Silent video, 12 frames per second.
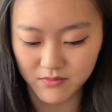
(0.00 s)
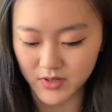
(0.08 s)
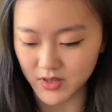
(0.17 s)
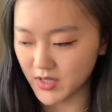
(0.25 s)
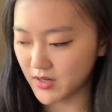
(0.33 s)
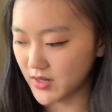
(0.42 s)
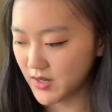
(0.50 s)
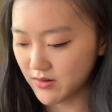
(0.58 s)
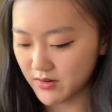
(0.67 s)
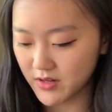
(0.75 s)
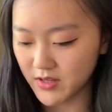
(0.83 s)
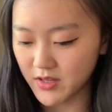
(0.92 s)
that down.
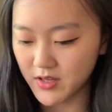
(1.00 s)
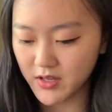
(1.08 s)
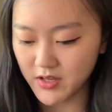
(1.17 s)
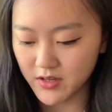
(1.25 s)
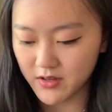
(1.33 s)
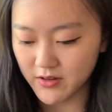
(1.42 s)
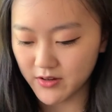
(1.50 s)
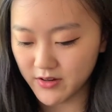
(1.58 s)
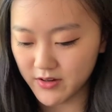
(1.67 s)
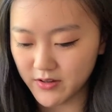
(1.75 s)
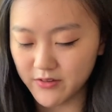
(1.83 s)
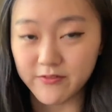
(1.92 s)

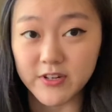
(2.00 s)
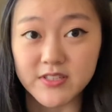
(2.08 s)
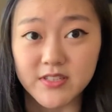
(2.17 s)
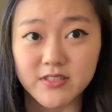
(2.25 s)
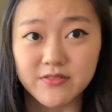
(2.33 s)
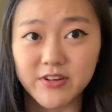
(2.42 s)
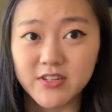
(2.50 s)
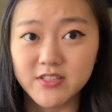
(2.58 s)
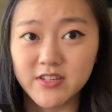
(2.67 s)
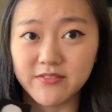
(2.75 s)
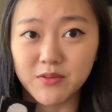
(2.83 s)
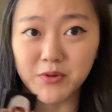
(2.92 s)
First things first,
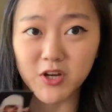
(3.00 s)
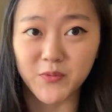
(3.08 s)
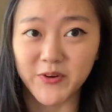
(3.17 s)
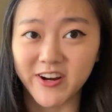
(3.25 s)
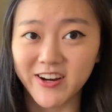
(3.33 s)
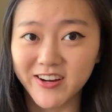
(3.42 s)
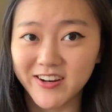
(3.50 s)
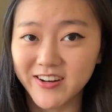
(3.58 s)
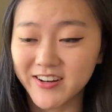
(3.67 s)
you have the bookmark,